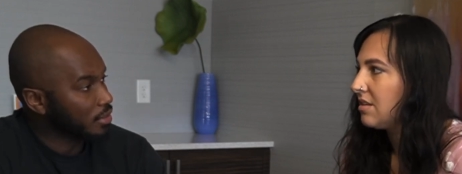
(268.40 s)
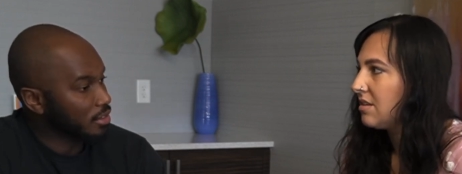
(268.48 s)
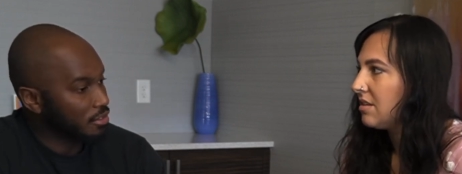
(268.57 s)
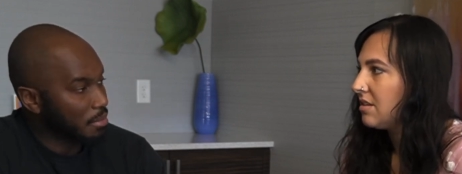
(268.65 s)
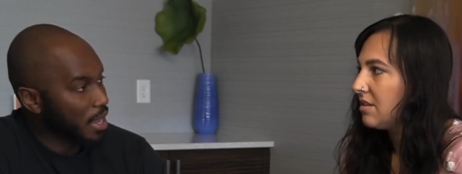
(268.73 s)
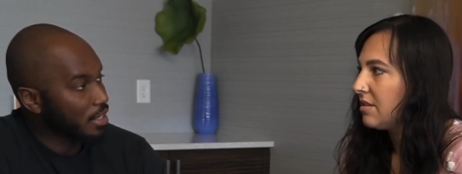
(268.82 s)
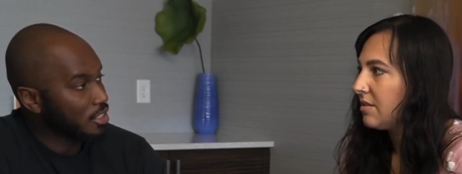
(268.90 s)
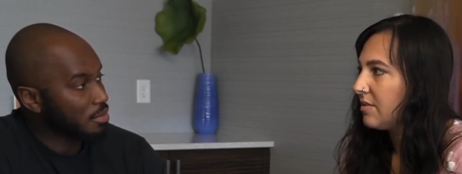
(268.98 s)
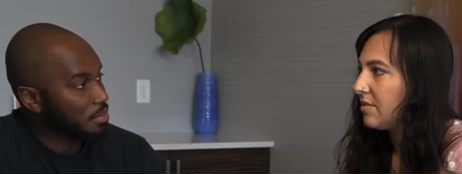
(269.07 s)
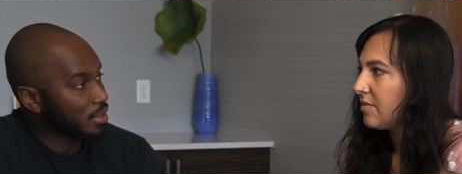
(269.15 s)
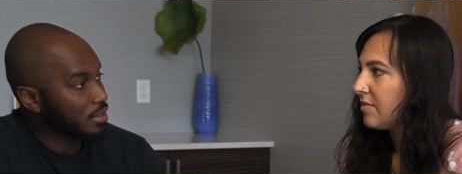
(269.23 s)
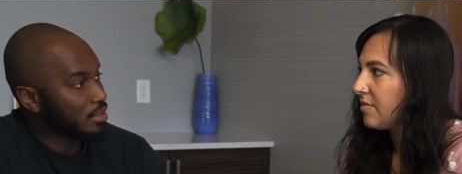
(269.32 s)
Speaker 1: if
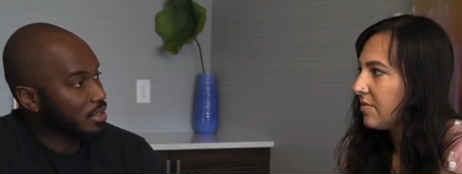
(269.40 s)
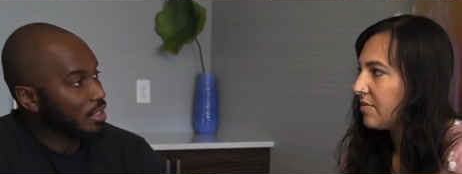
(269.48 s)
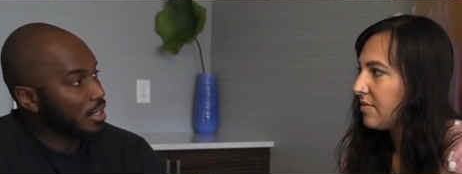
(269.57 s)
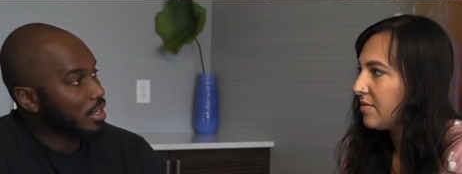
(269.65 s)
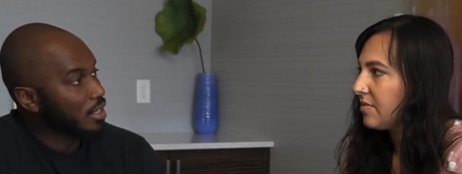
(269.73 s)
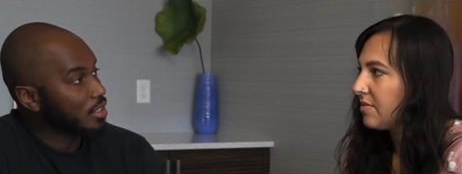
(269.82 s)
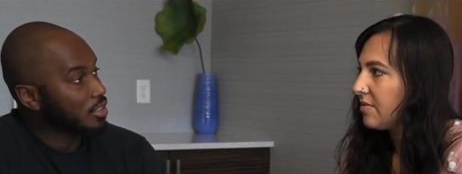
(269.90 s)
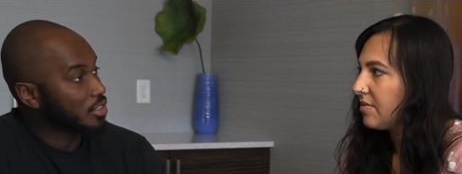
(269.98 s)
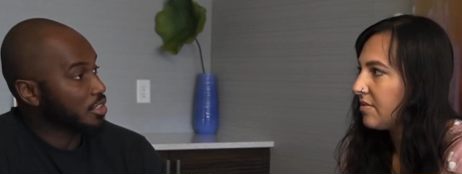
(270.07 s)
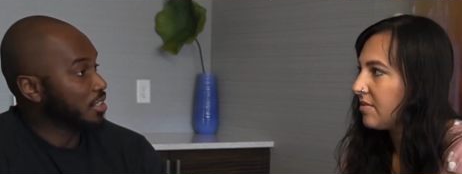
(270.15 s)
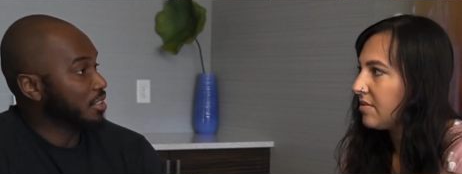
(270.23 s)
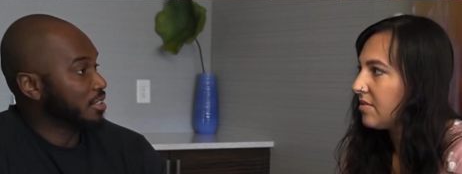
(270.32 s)
management
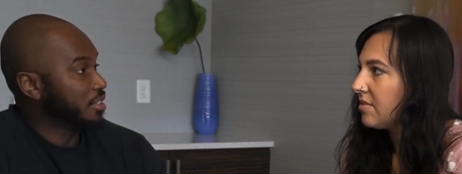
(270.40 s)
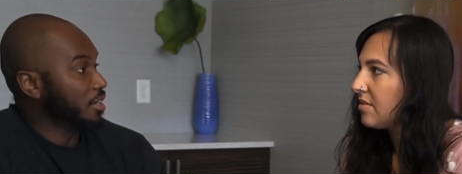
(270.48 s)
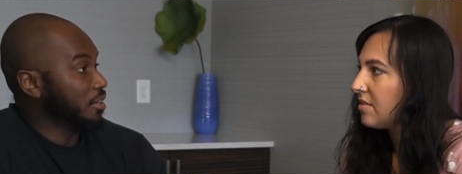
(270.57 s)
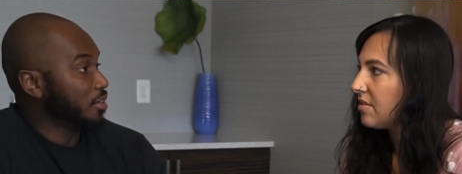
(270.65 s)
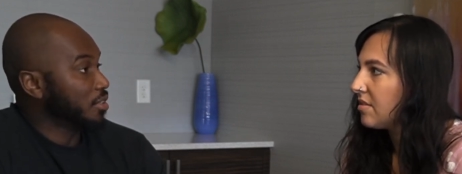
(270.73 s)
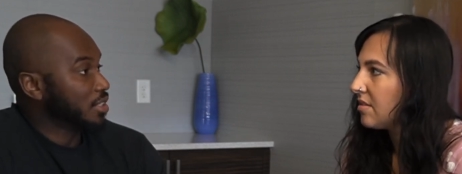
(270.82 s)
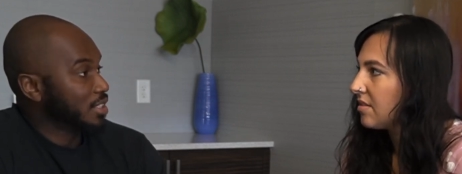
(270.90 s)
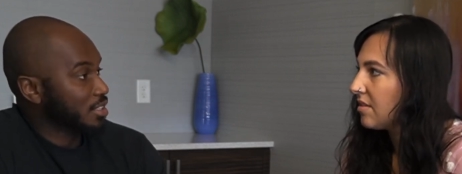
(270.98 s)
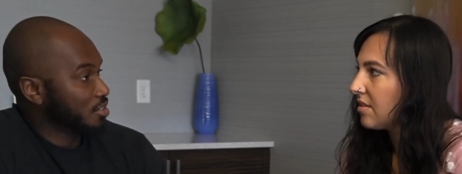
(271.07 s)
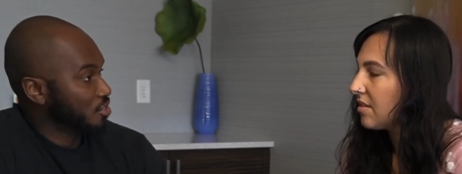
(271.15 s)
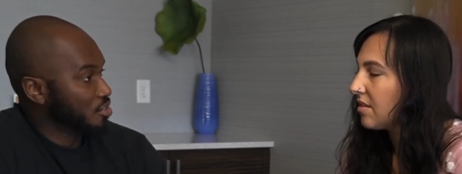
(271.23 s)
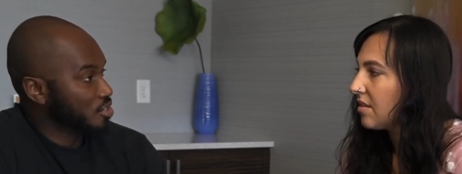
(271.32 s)
sees their nurses
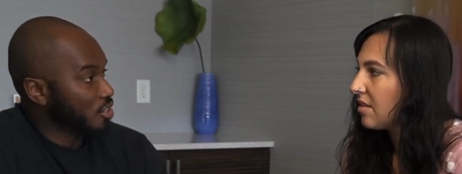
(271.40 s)
as just